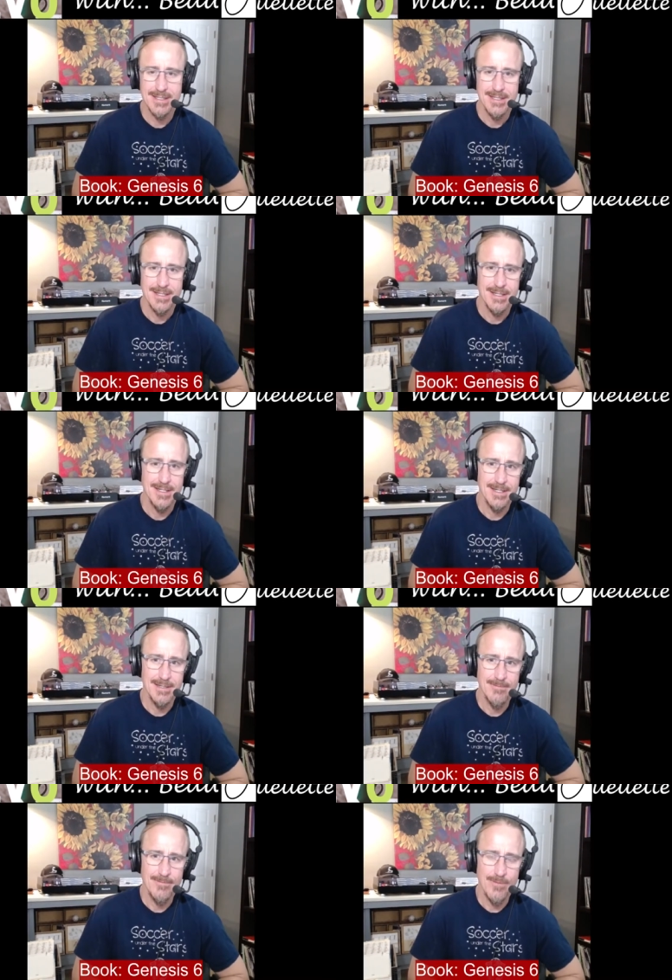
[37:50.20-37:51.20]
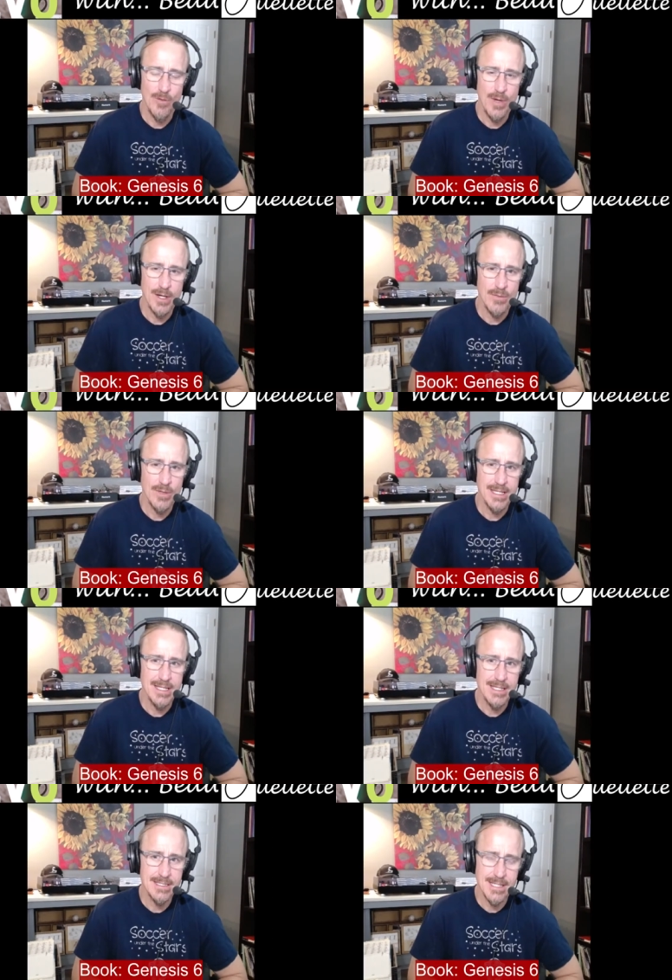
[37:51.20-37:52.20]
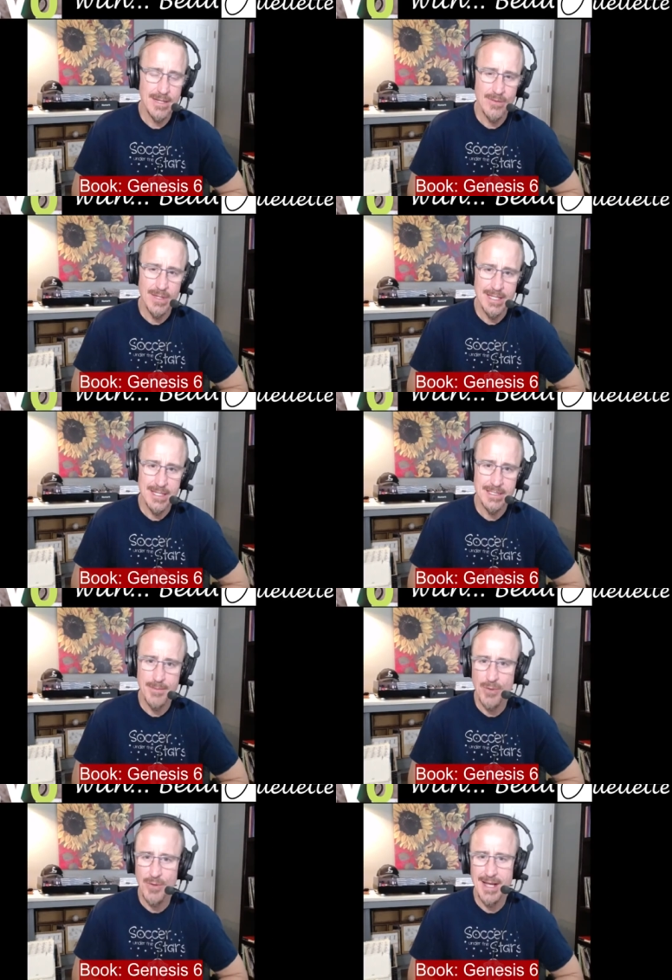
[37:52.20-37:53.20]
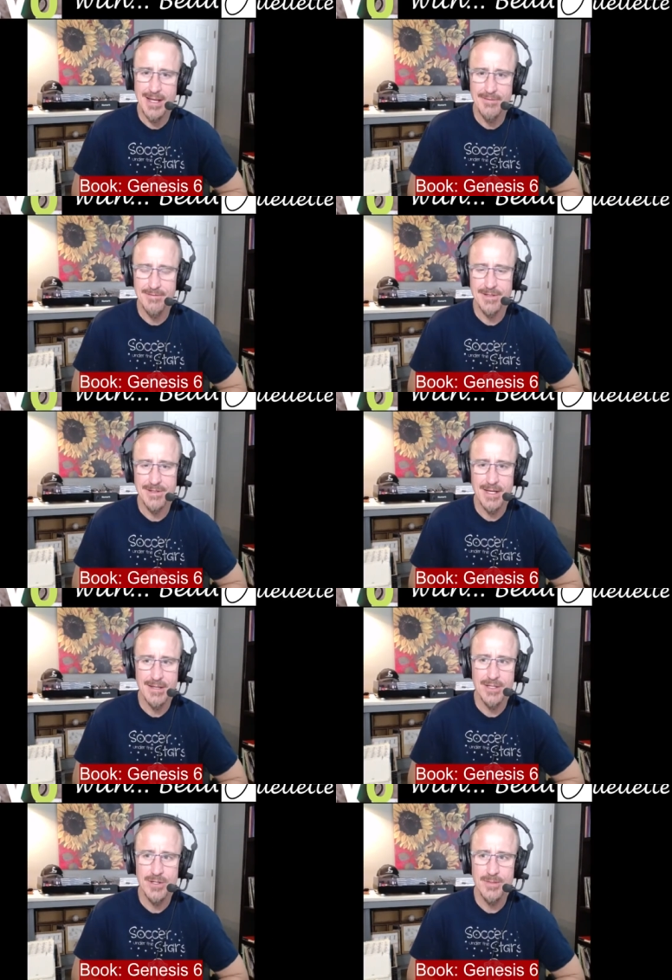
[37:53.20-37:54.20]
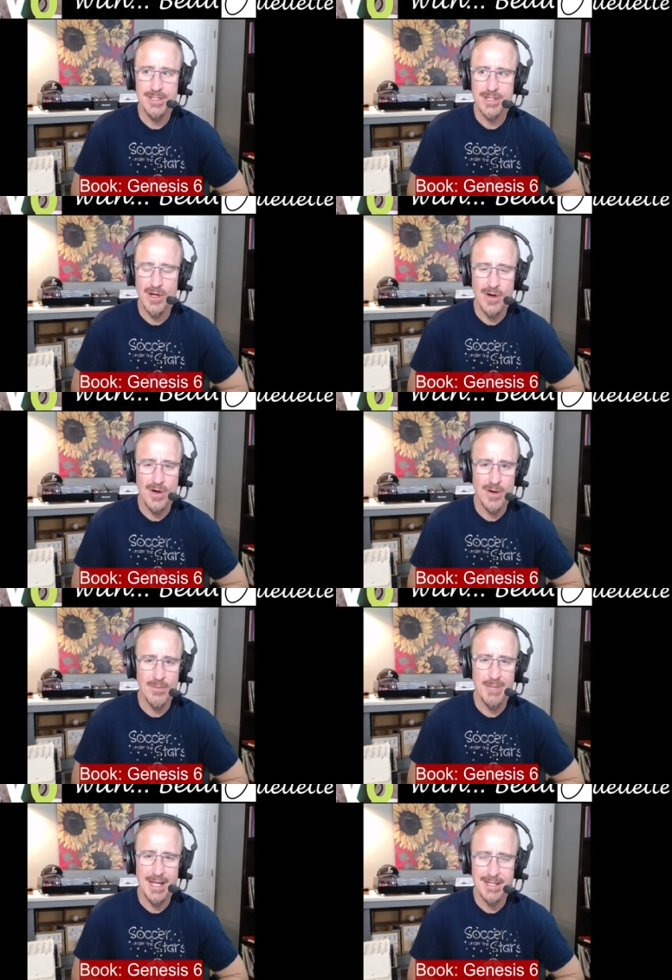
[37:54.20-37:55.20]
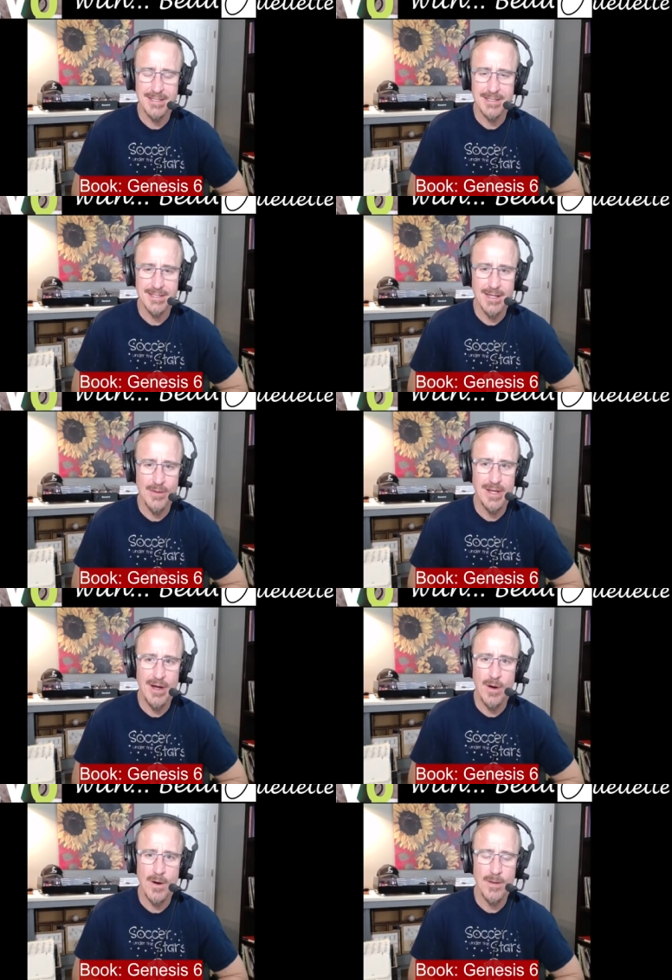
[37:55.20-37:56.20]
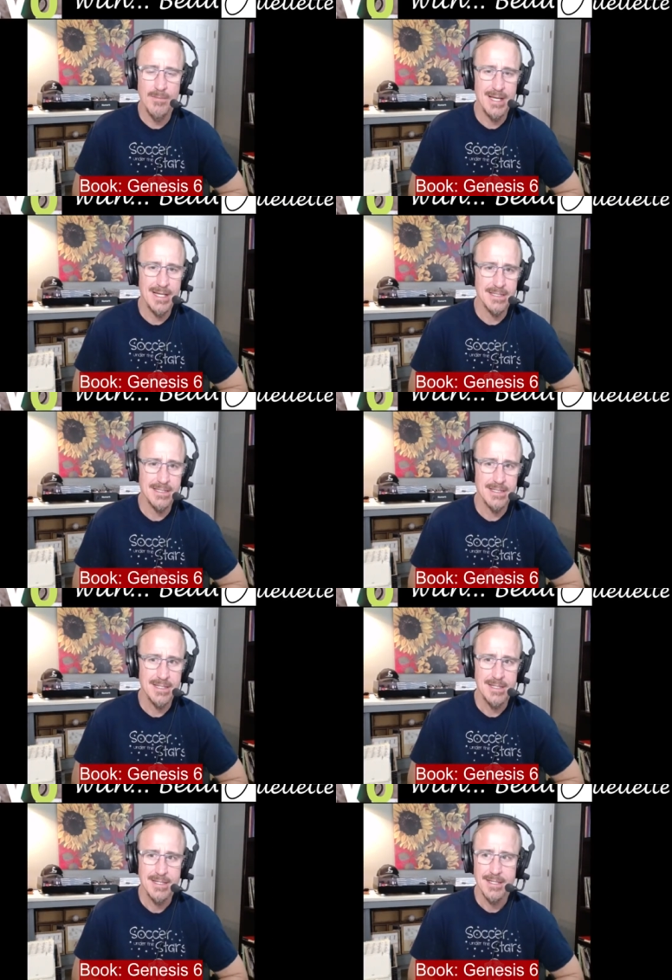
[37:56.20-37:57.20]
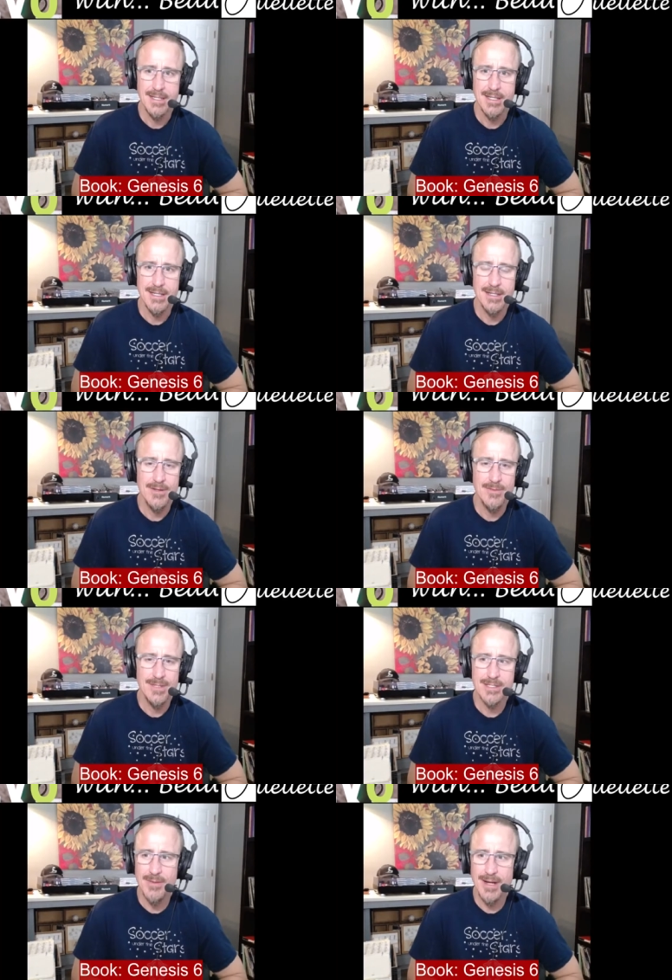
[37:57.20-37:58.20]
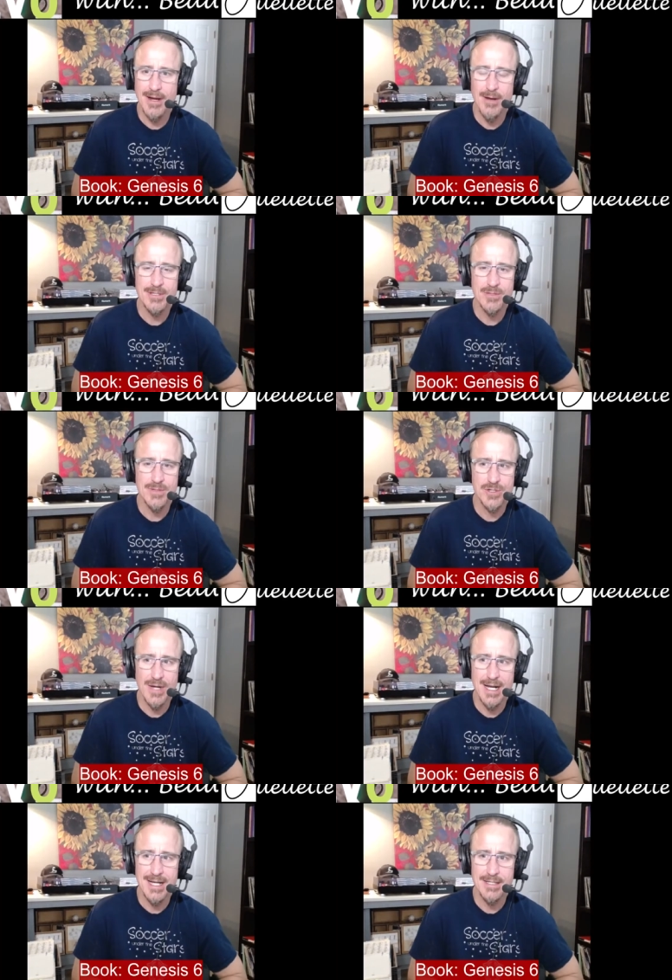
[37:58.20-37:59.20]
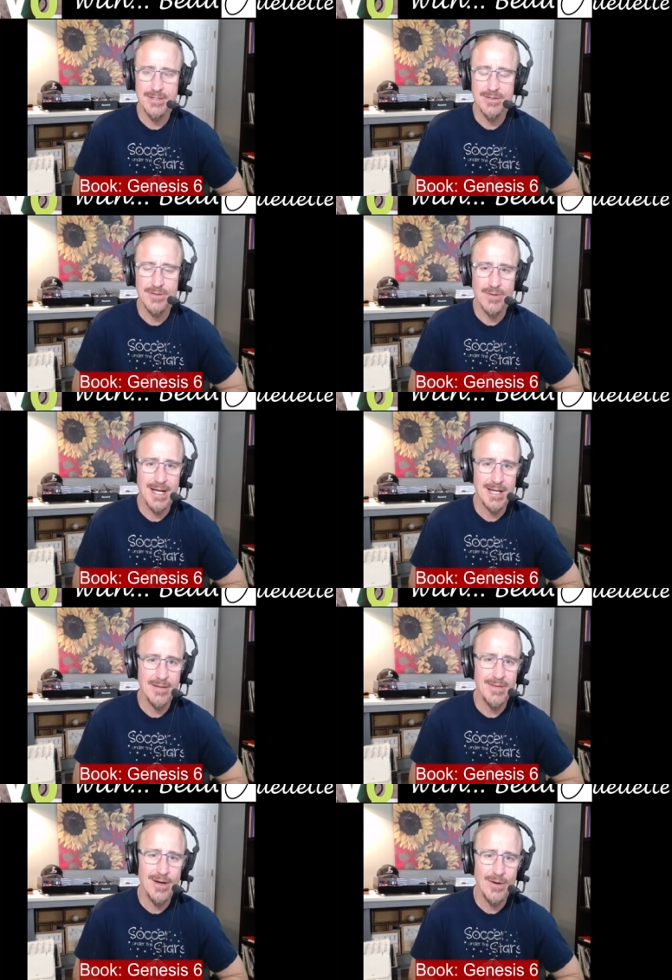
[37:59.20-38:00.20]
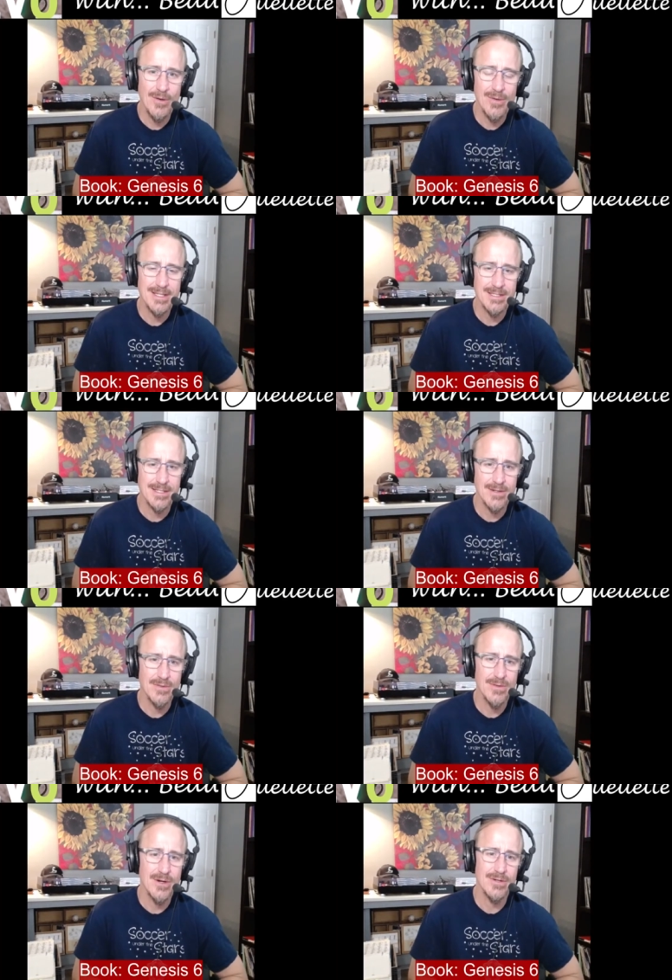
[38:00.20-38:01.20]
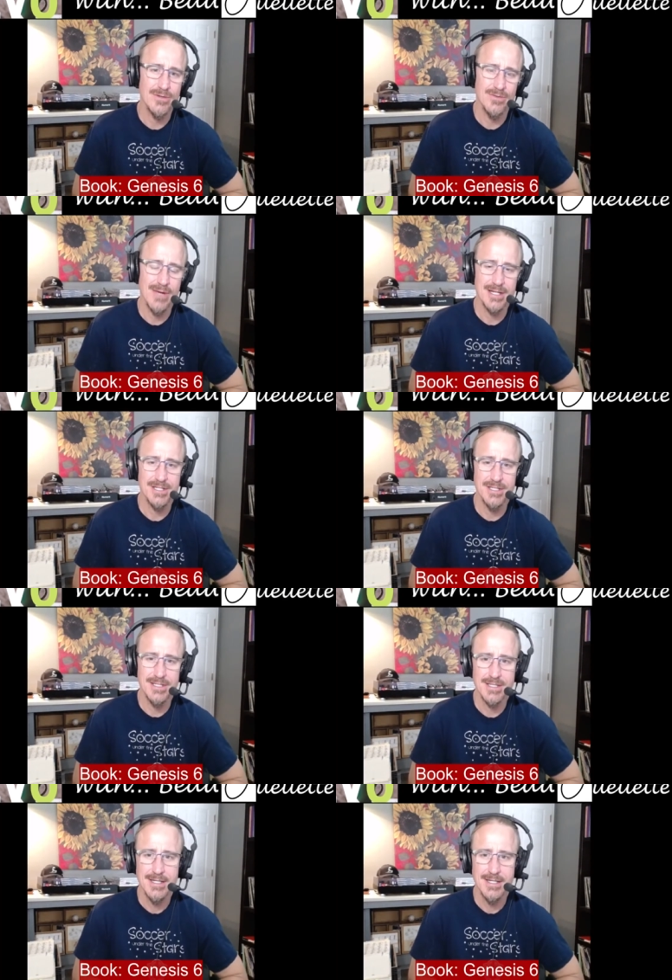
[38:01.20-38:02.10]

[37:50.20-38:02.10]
um, for what it really is that it really is depraved, that humans are bent, that we are a mess, that humans, no matter how much we try to do the right, we always go wrong directions.